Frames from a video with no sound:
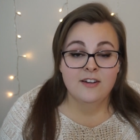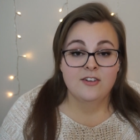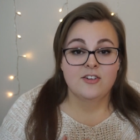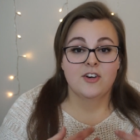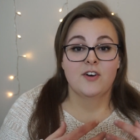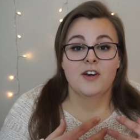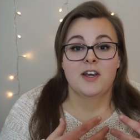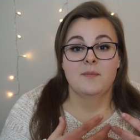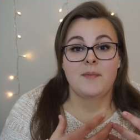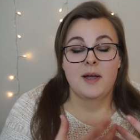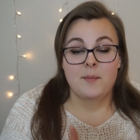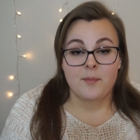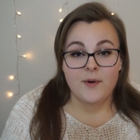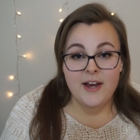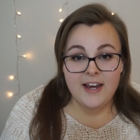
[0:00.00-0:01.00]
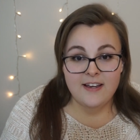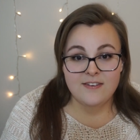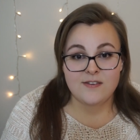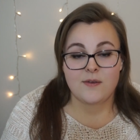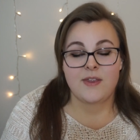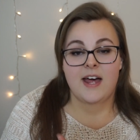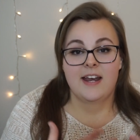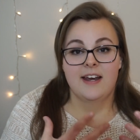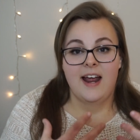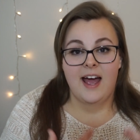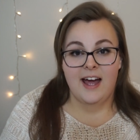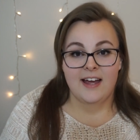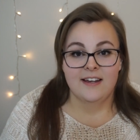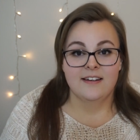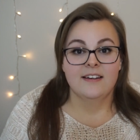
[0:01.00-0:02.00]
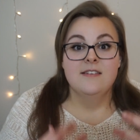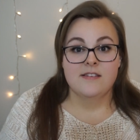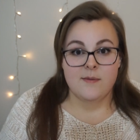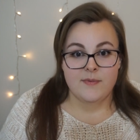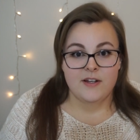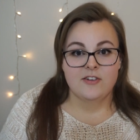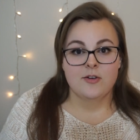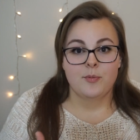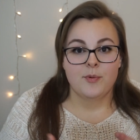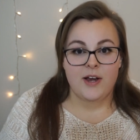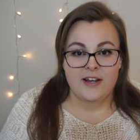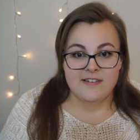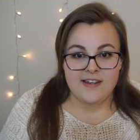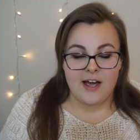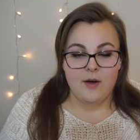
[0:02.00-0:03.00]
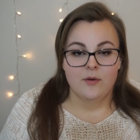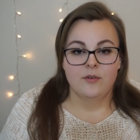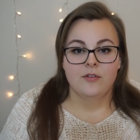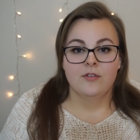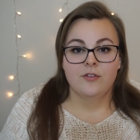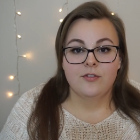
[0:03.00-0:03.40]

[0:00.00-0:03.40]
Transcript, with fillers: during my break so that it had something to break down